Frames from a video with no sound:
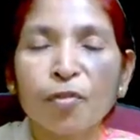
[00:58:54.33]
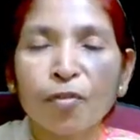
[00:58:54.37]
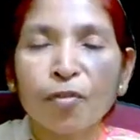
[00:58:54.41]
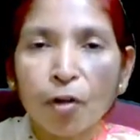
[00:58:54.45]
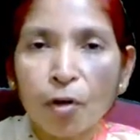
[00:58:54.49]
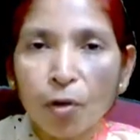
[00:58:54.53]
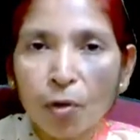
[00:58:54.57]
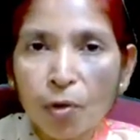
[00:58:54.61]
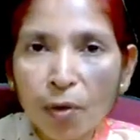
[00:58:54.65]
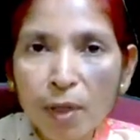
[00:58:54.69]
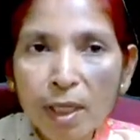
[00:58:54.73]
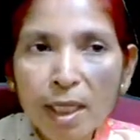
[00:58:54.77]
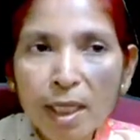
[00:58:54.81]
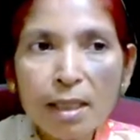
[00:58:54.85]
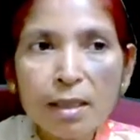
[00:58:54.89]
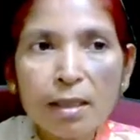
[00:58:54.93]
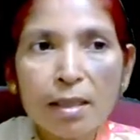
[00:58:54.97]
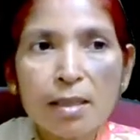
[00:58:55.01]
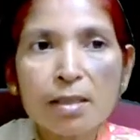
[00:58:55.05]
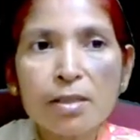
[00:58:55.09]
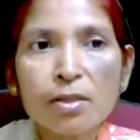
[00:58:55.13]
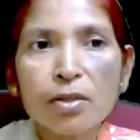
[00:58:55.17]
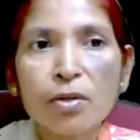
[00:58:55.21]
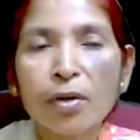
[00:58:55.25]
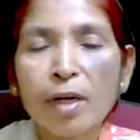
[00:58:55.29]
following
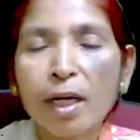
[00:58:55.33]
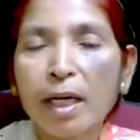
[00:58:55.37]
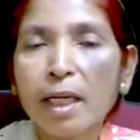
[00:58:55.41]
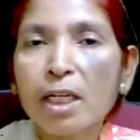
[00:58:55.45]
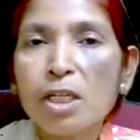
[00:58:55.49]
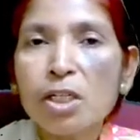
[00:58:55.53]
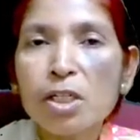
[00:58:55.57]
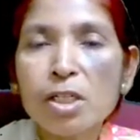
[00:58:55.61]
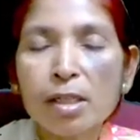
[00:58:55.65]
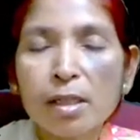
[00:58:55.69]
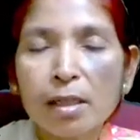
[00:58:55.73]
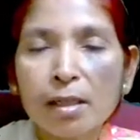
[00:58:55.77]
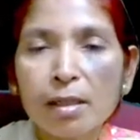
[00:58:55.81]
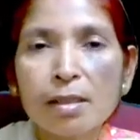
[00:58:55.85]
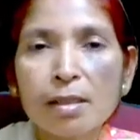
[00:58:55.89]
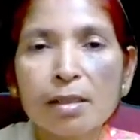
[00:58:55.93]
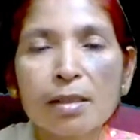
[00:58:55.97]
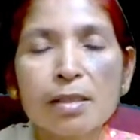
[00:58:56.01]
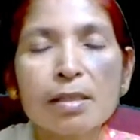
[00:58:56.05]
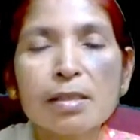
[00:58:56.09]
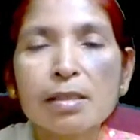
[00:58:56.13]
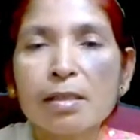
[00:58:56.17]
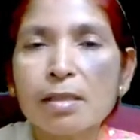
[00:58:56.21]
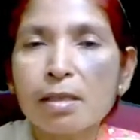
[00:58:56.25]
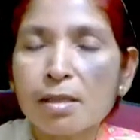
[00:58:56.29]
this traditional
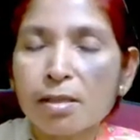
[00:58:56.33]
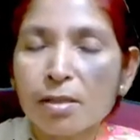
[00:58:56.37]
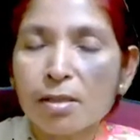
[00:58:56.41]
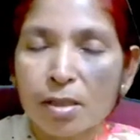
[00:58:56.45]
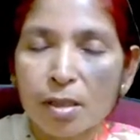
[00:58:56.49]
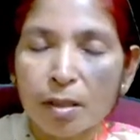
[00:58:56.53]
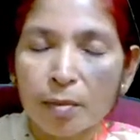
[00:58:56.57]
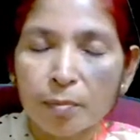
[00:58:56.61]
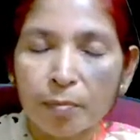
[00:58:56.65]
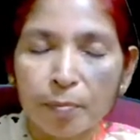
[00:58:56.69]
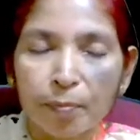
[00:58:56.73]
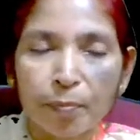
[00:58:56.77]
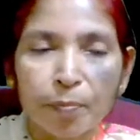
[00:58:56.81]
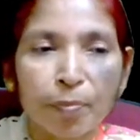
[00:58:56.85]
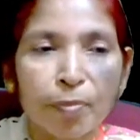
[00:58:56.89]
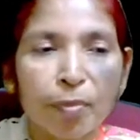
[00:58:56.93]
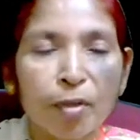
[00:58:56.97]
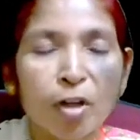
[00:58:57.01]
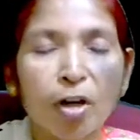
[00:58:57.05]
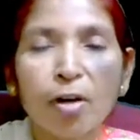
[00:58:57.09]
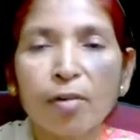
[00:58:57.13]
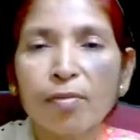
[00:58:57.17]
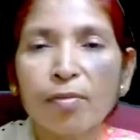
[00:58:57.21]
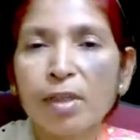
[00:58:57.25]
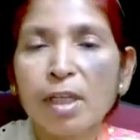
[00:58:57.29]
system
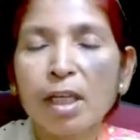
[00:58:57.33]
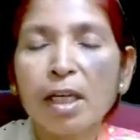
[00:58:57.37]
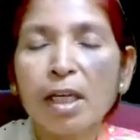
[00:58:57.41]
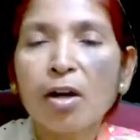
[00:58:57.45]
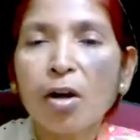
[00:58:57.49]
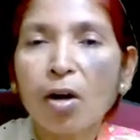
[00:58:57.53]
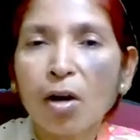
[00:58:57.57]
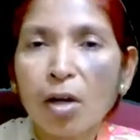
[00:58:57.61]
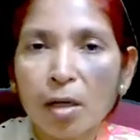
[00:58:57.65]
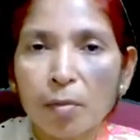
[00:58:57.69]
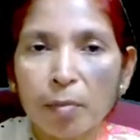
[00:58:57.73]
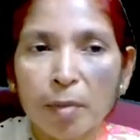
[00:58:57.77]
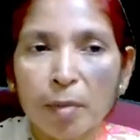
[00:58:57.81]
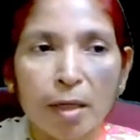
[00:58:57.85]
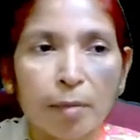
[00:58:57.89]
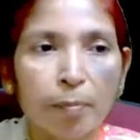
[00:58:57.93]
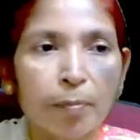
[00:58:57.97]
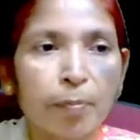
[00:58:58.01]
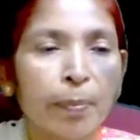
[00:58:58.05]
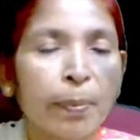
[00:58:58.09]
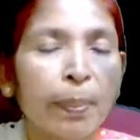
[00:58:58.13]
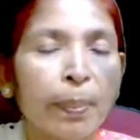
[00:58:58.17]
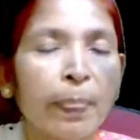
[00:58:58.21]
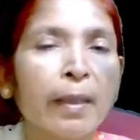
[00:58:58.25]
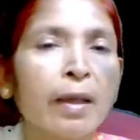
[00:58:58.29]
of the economy.
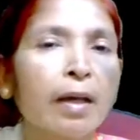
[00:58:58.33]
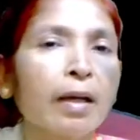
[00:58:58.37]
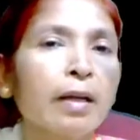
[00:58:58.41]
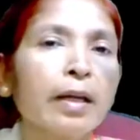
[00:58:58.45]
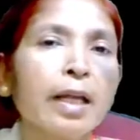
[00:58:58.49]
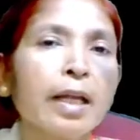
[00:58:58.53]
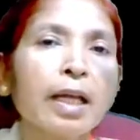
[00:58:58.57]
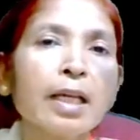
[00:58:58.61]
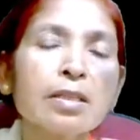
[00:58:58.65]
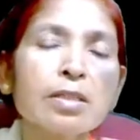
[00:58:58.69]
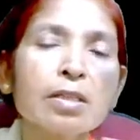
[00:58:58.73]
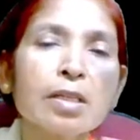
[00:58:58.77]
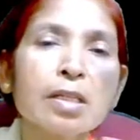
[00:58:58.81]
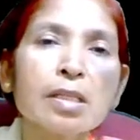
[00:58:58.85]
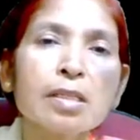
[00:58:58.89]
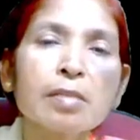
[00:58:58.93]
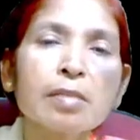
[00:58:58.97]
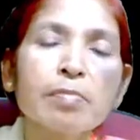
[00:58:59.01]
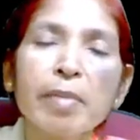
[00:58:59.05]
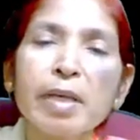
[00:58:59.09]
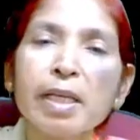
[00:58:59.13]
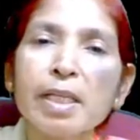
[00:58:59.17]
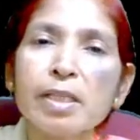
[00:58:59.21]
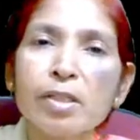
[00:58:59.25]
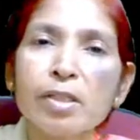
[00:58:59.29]
Next is
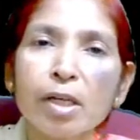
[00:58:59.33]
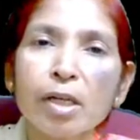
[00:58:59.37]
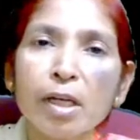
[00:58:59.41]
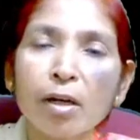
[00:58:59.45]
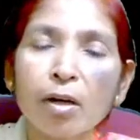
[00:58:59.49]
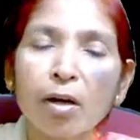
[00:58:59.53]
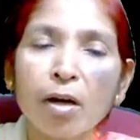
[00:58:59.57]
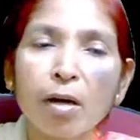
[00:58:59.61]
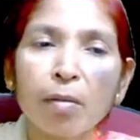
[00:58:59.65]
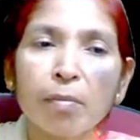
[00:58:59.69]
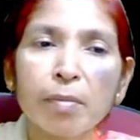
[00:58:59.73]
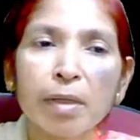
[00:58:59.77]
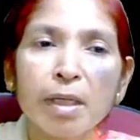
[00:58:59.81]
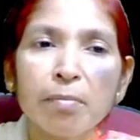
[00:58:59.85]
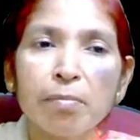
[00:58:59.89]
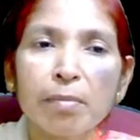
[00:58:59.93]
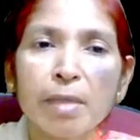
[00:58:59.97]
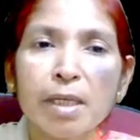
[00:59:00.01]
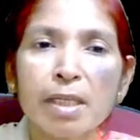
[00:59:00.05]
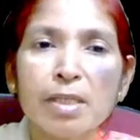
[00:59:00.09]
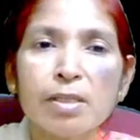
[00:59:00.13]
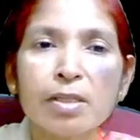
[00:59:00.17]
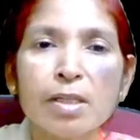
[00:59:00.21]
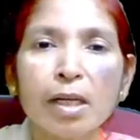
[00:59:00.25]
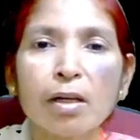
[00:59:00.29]
mixed economy.
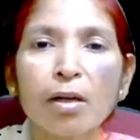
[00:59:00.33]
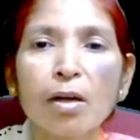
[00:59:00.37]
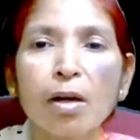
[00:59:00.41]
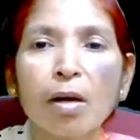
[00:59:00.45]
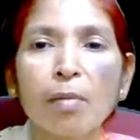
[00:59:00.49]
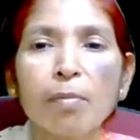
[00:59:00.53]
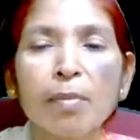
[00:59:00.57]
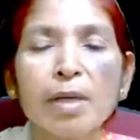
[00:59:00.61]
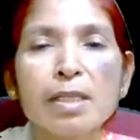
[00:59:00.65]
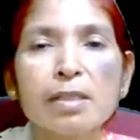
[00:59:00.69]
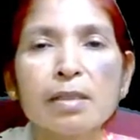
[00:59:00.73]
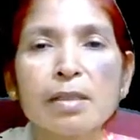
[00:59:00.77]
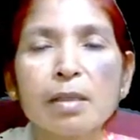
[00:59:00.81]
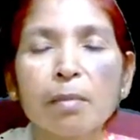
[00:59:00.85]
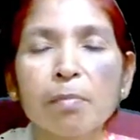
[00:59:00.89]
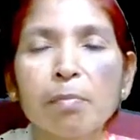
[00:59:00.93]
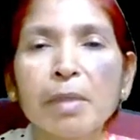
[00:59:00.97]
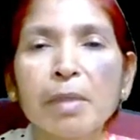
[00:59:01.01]
Mixed economy is the